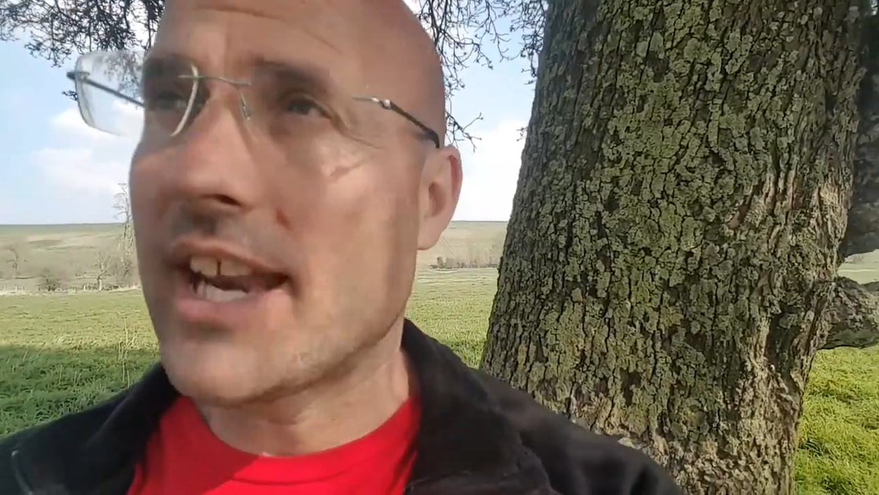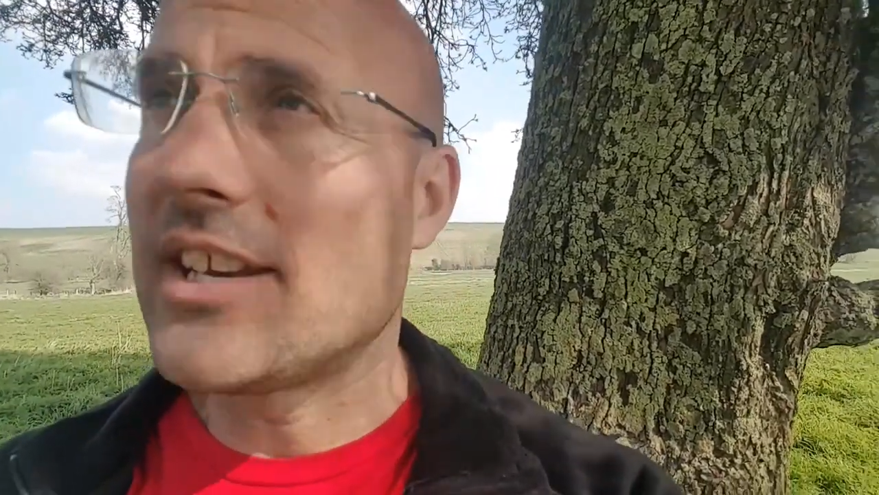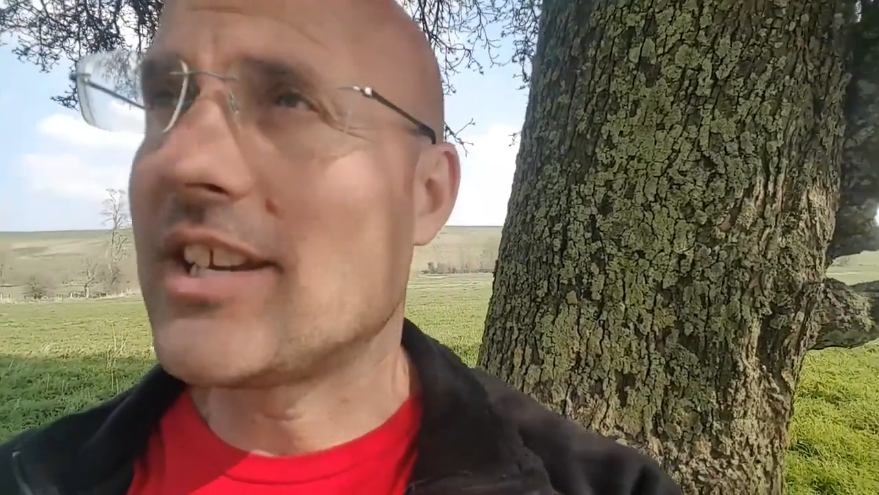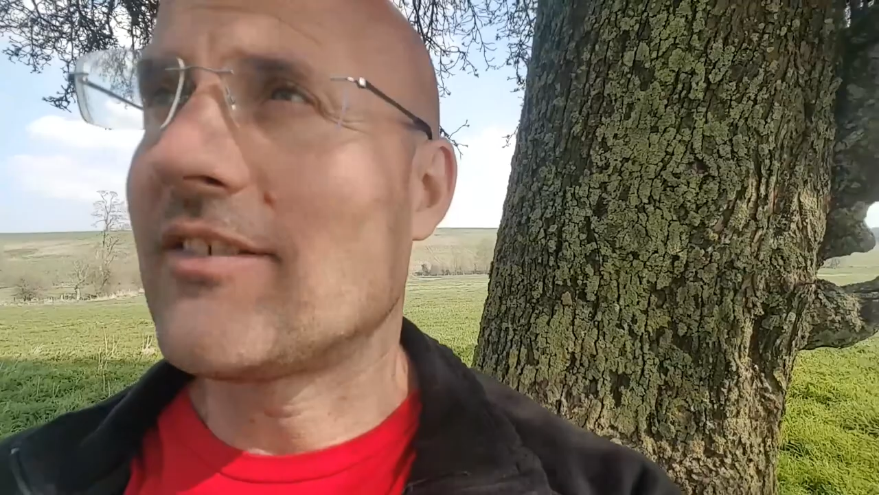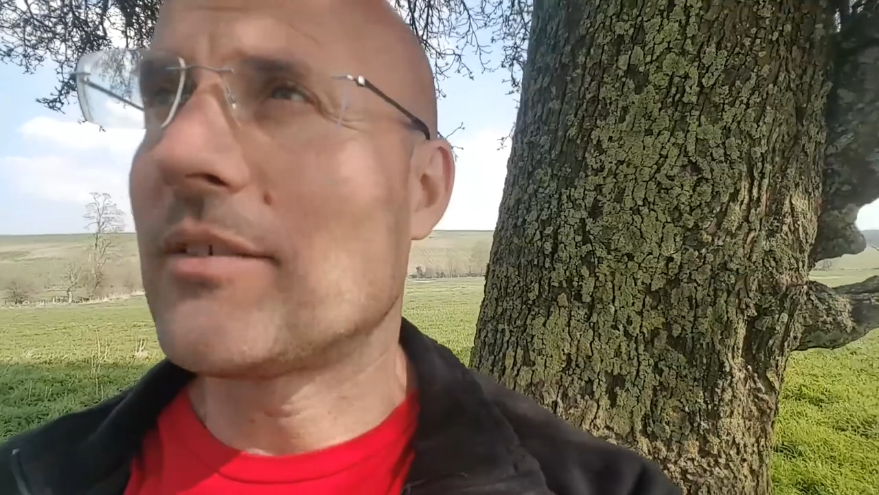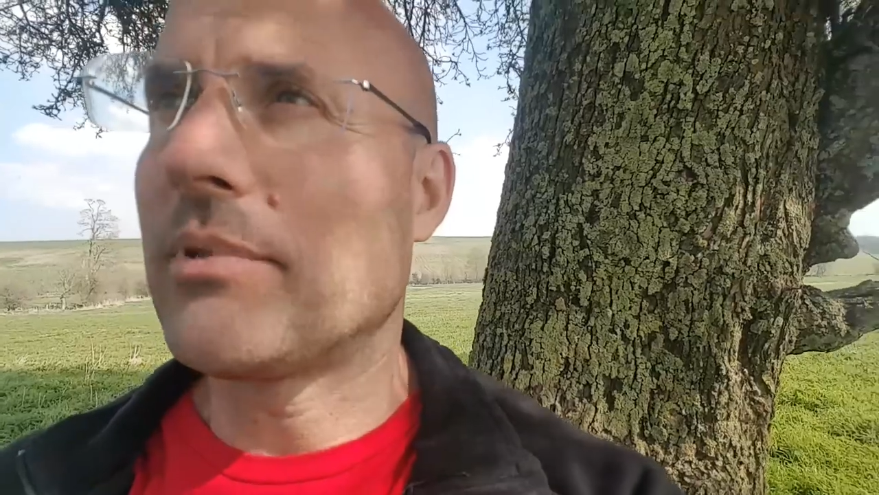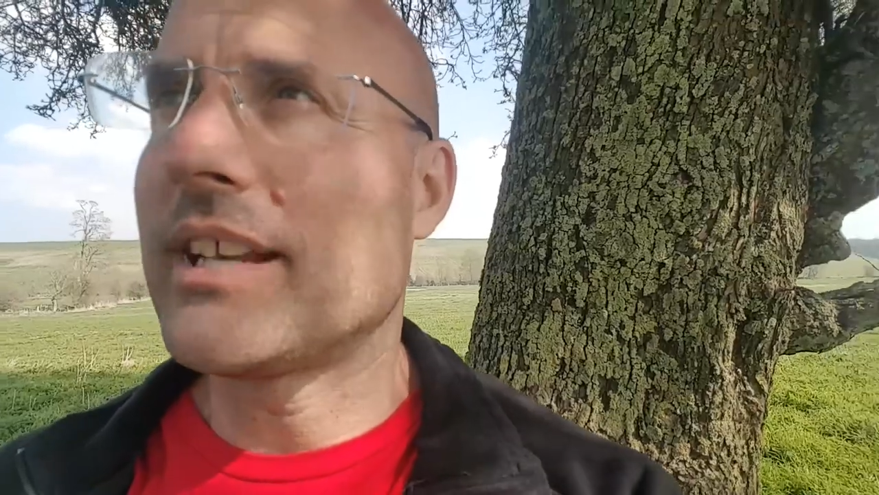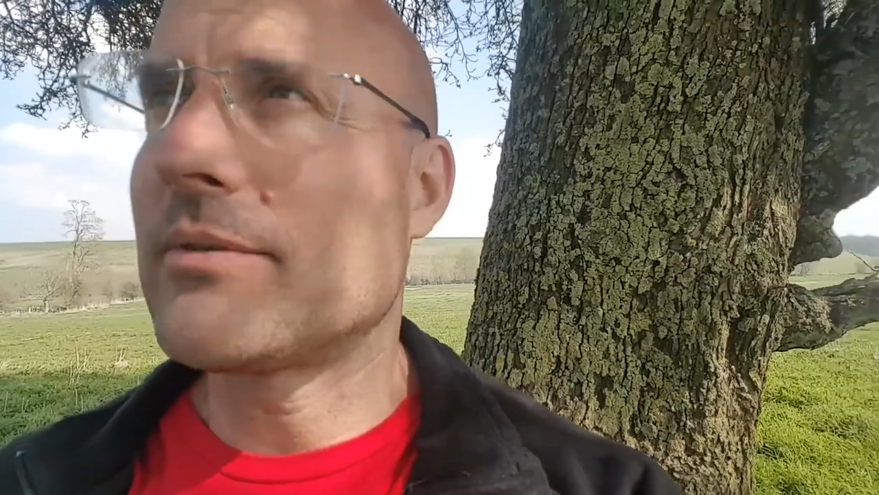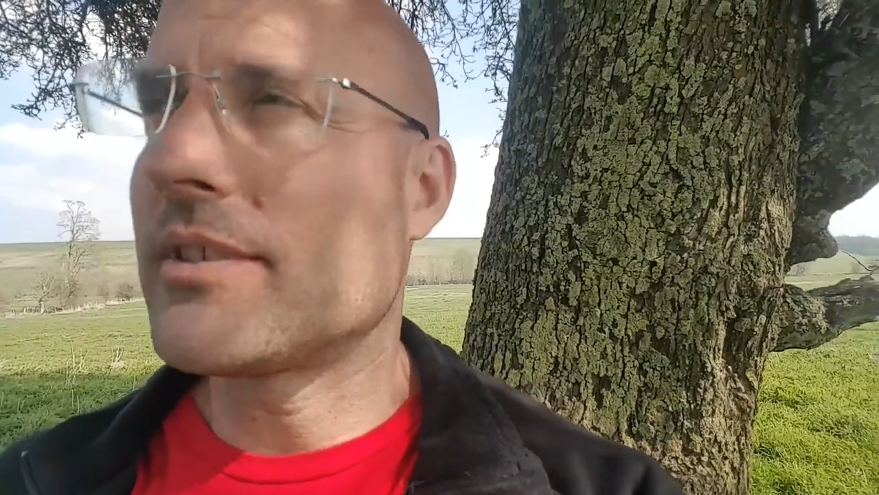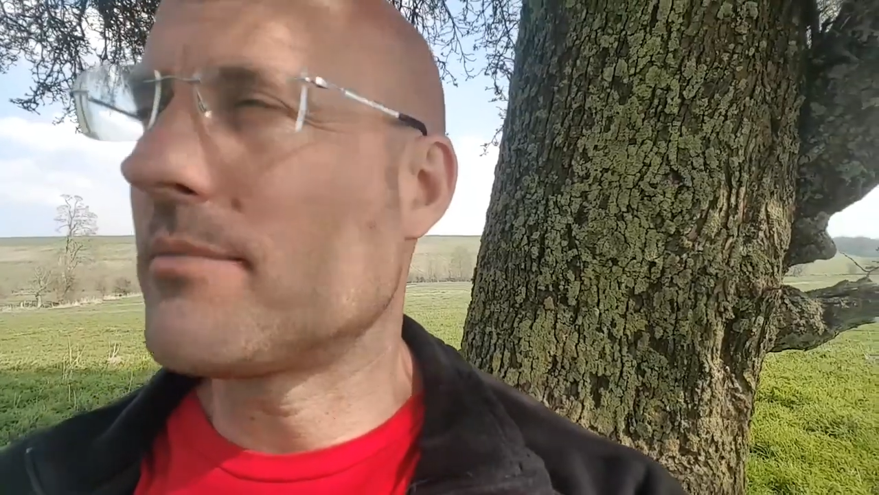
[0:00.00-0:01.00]
energy of the
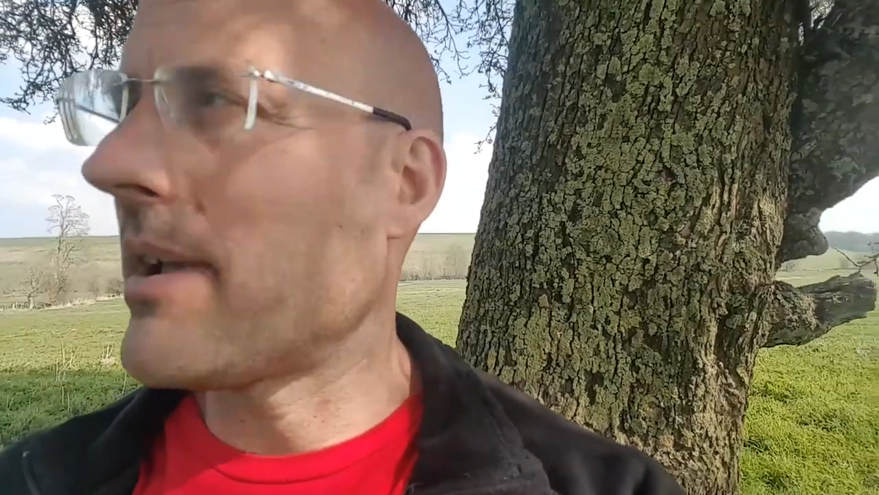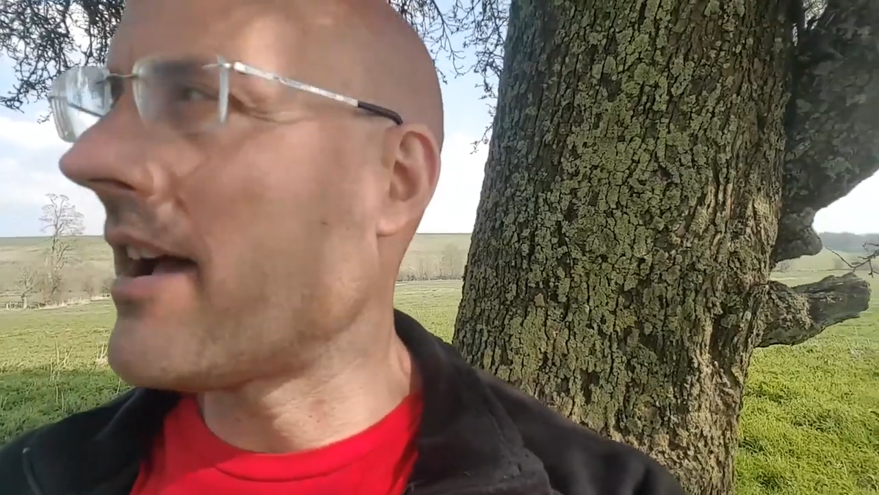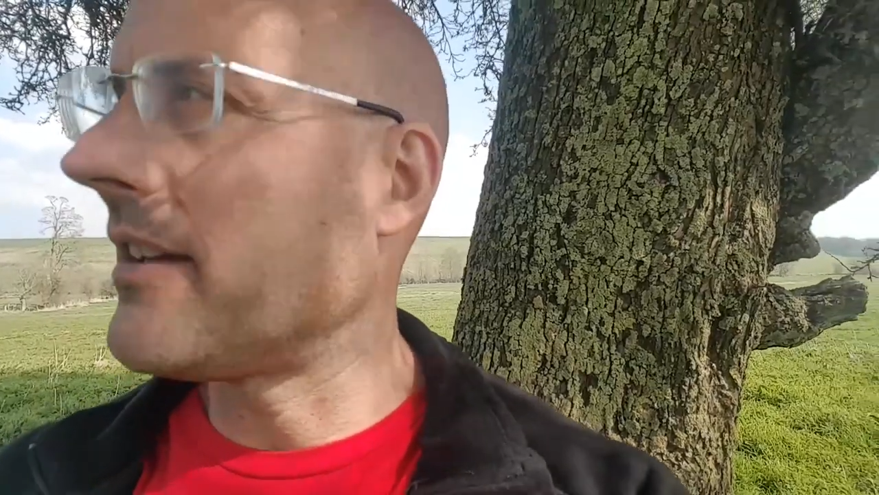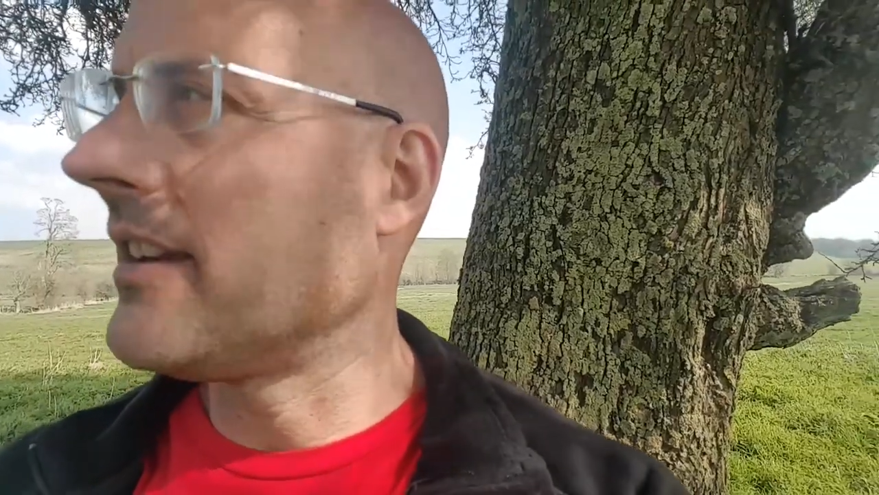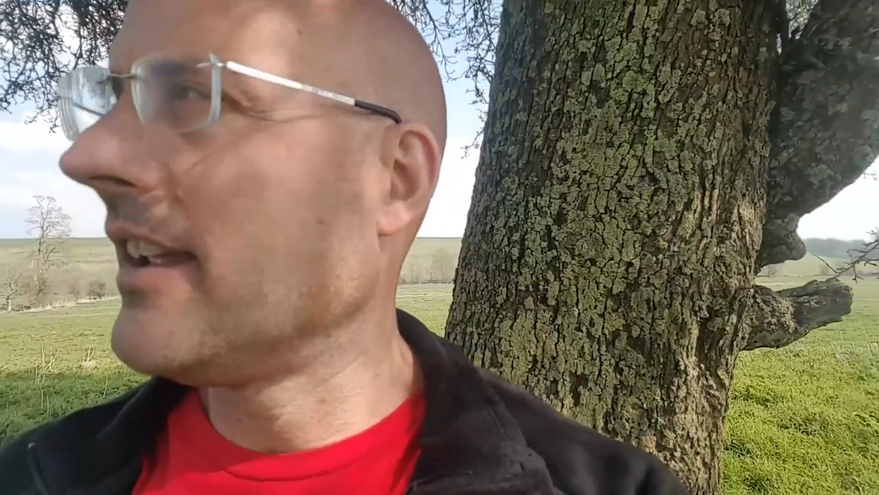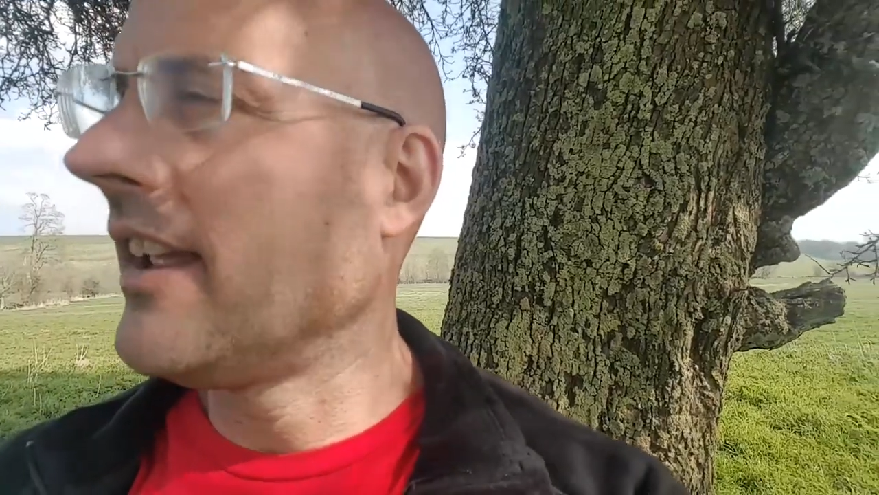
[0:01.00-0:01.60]
place was about,